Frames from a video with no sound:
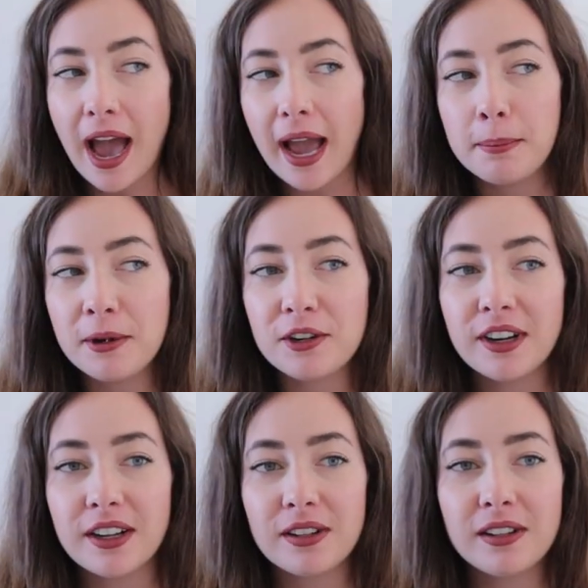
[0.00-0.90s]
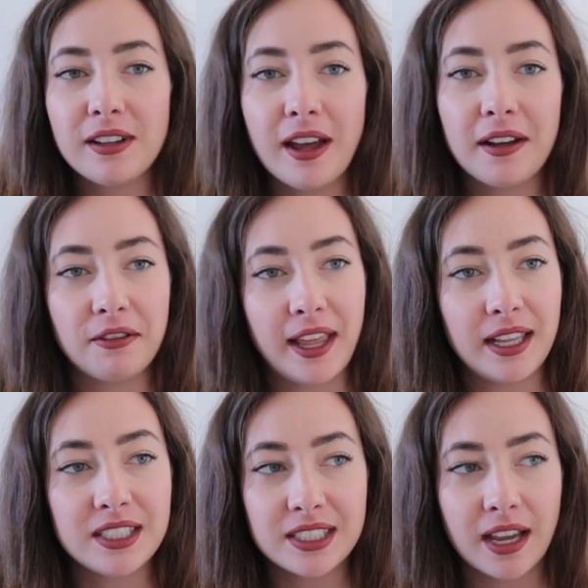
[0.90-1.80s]
hypercritical of
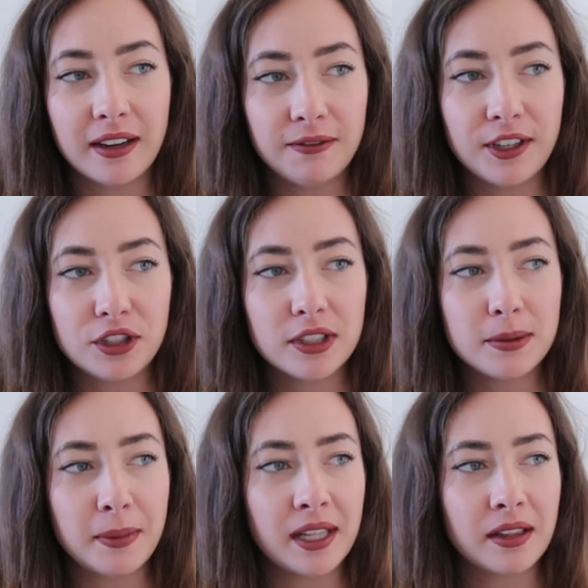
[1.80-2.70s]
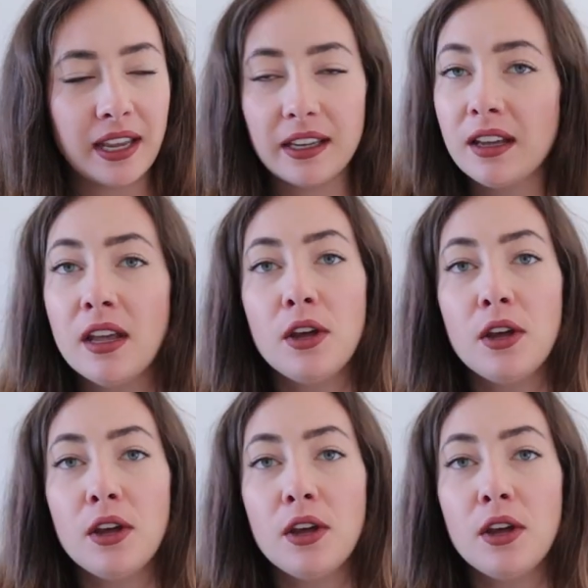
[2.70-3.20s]
like design features, being like,